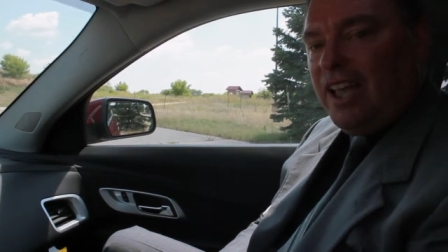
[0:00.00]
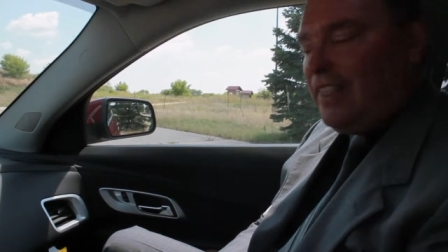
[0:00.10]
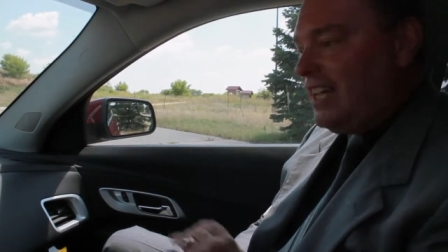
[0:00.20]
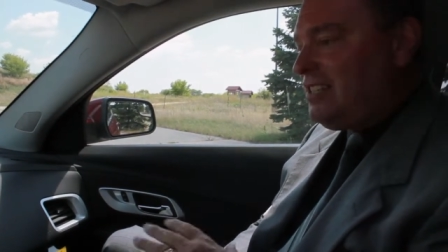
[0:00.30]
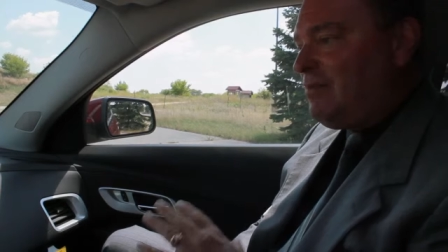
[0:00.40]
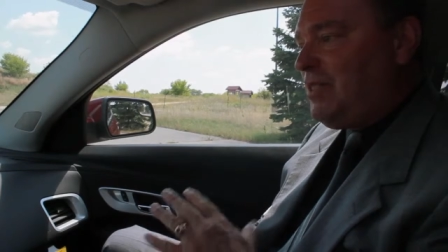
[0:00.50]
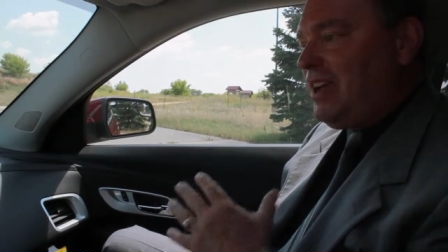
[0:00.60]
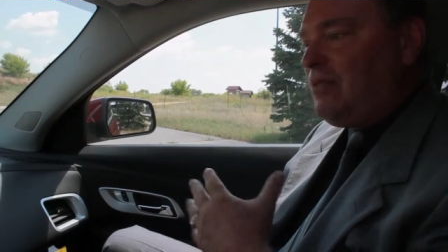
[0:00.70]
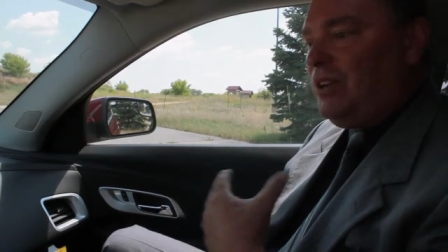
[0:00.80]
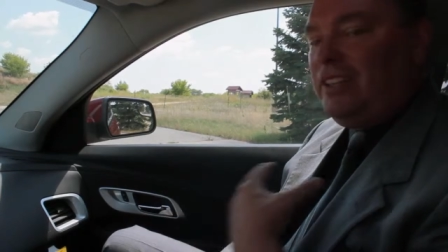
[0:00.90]
And that's
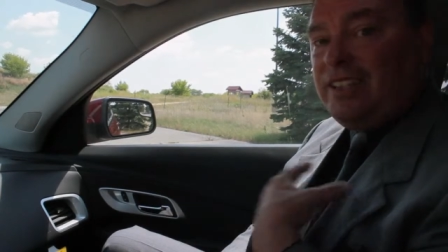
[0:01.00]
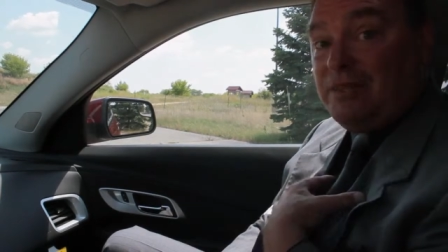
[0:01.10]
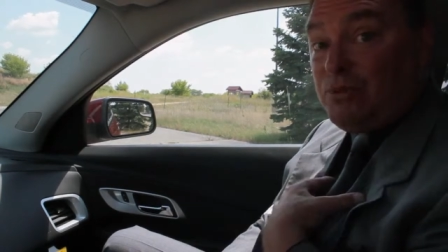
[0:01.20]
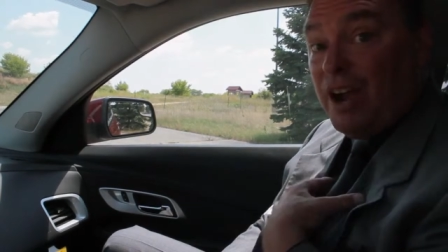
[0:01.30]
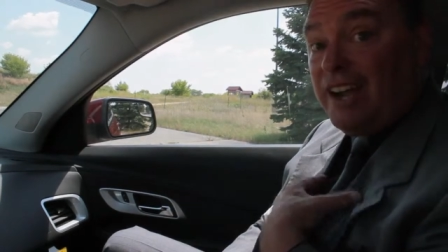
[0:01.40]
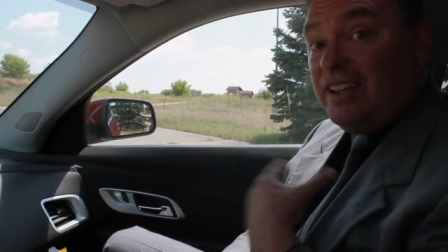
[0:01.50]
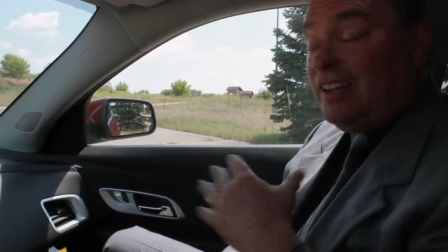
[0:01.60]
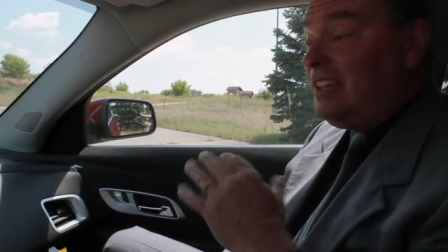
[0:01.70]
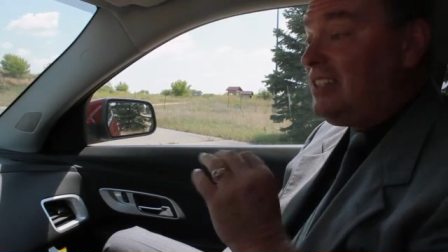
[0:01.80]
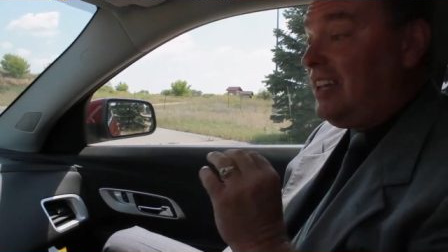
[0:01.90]
something I really take pride
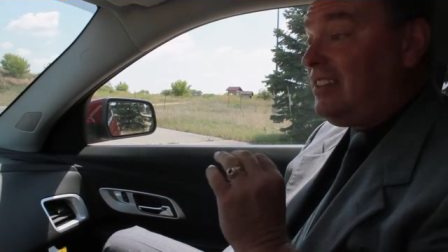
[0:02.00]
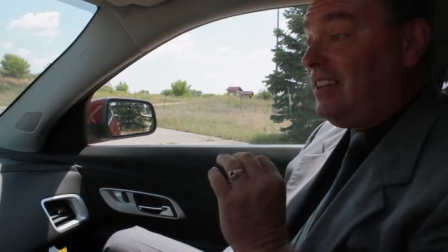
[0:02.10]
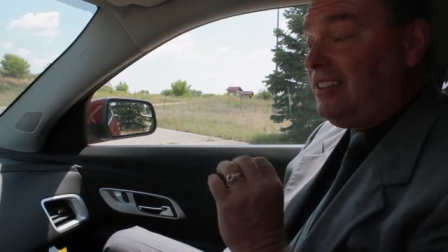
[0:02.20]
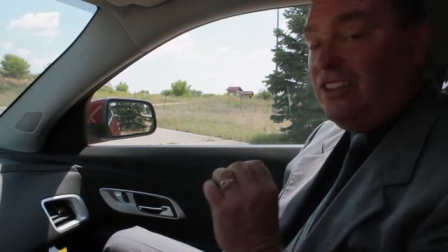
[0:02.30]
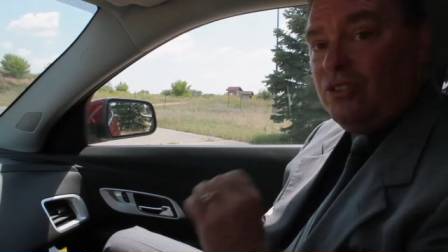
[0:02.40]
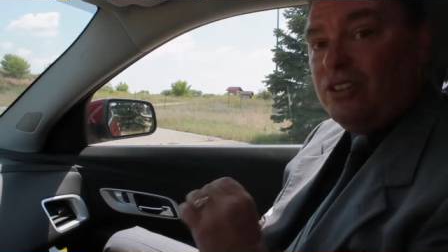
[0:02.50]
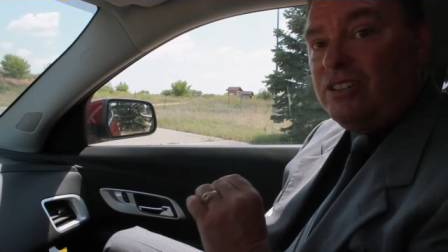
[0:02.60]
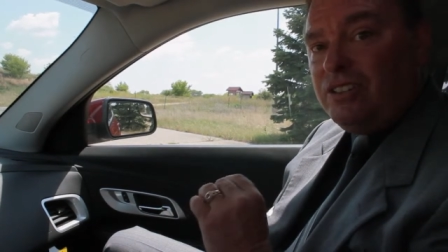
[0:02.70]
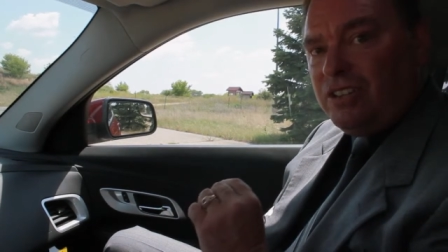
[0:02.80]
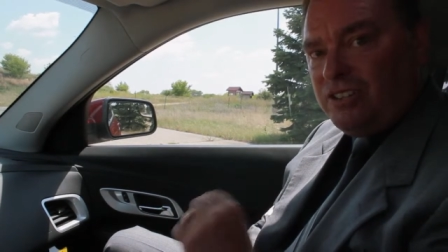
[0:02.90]
in is that the
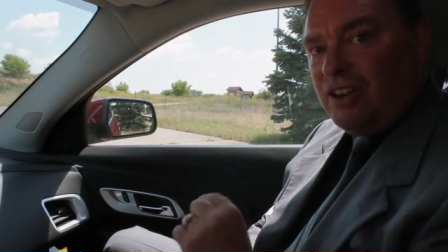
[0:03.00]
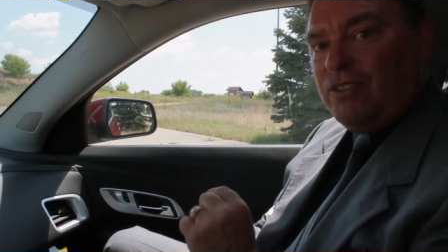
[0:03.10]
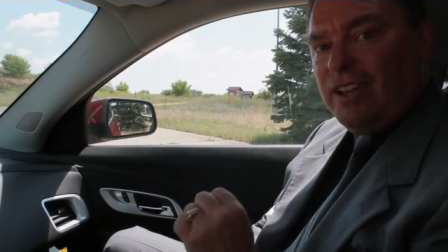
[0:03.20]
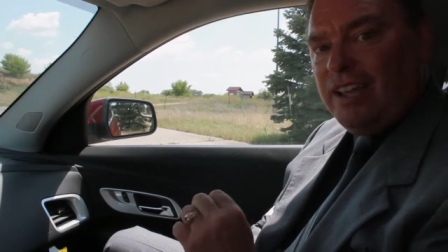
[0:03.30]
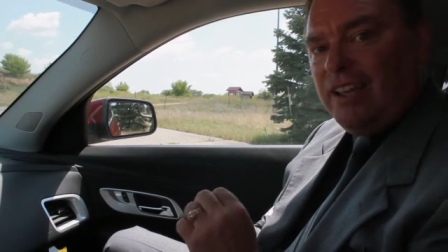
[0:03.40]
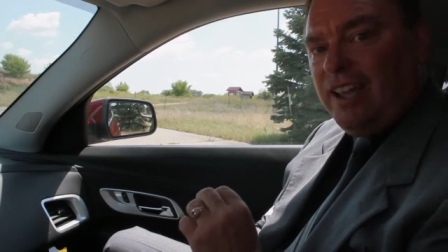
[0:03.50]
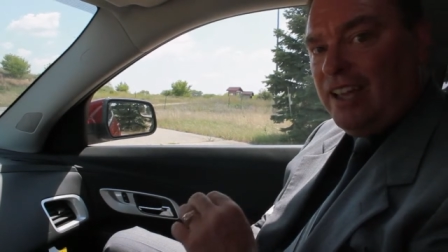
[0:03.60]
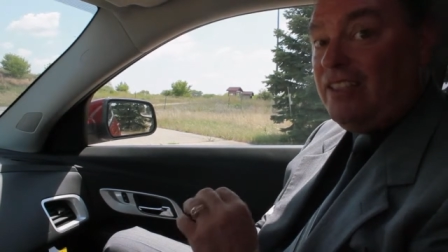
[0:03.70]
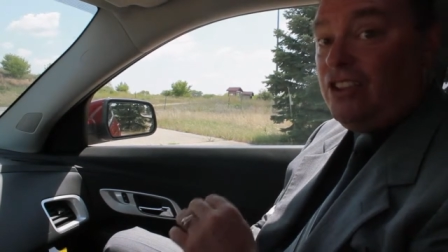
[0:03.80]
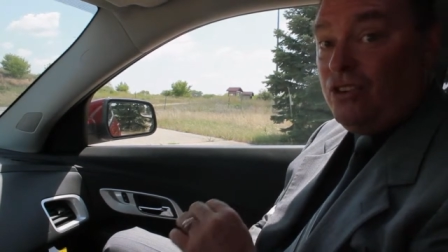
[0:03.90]
Kunes Chevrolet
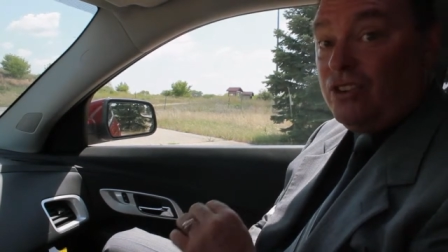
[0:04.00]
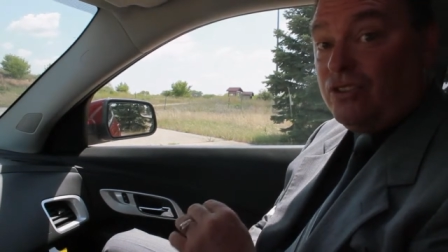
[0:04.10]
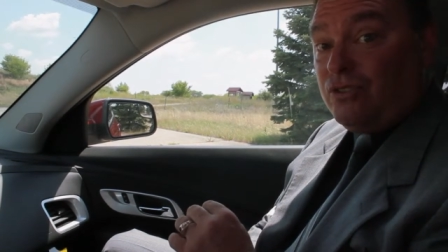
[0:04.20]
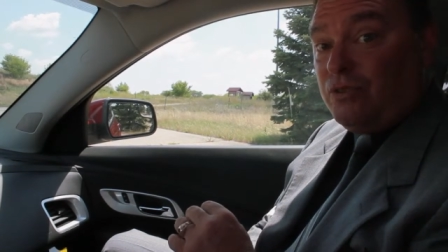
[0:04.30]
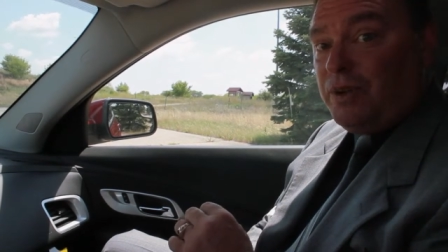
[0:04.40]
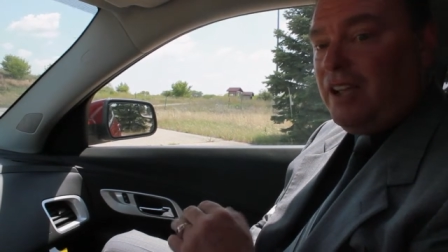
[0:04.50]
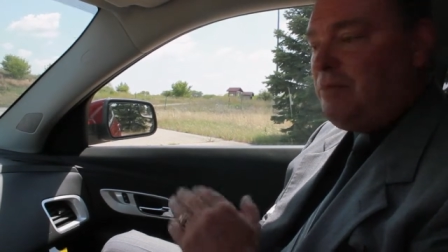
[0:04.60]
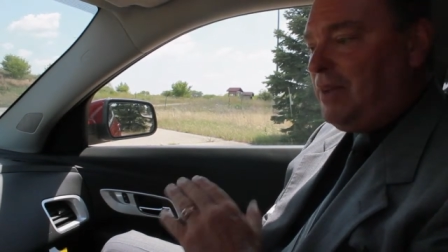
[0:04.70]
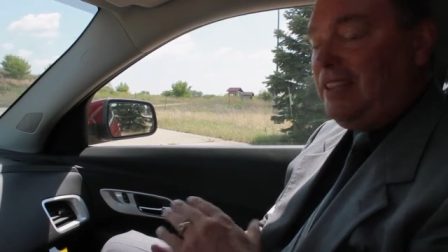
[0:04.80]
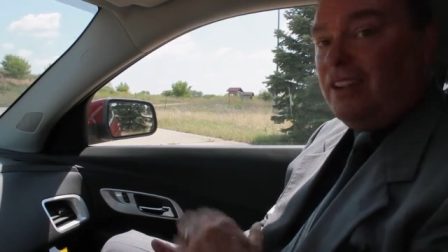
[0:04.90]
and the Kunes group
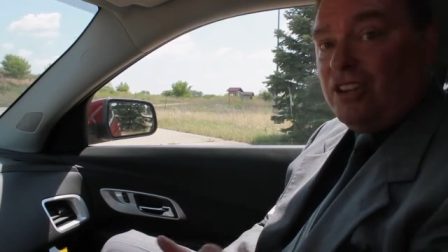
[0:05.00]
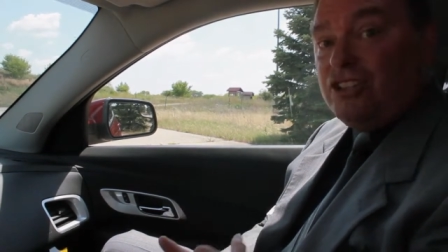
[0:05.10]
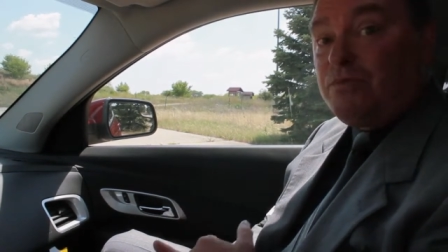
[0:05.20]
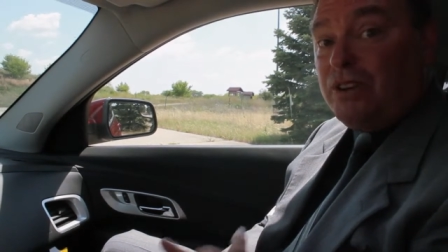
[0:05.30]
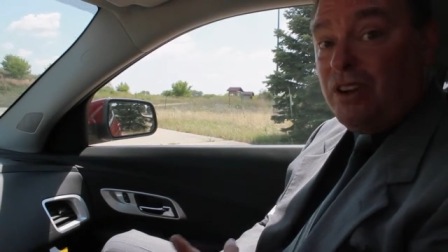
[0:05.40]
make the customer